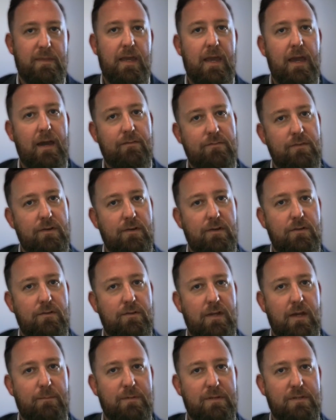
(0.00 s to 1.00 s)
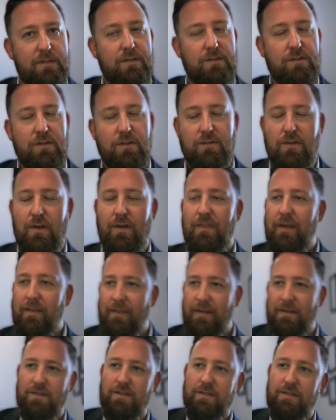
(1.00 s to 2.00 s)
the afternoon deposition. So I think
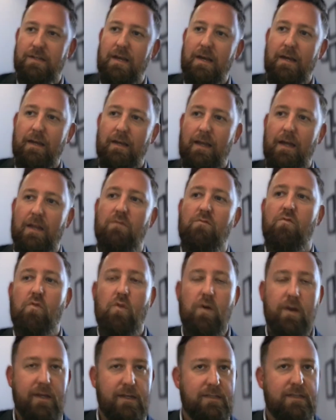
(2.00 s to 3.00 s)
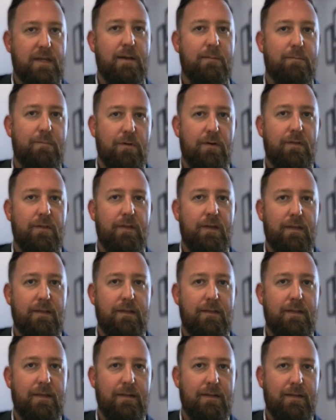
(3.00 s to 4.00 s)
that's just kind of one example that
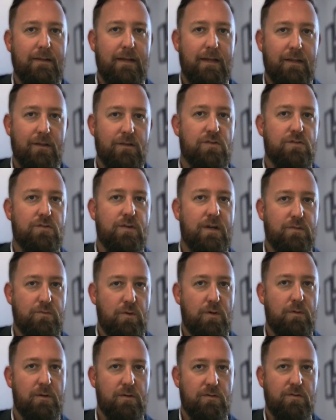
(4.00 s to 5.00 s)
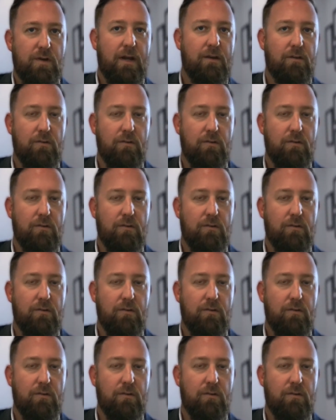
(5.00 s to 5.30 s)
illustrates what we were trying to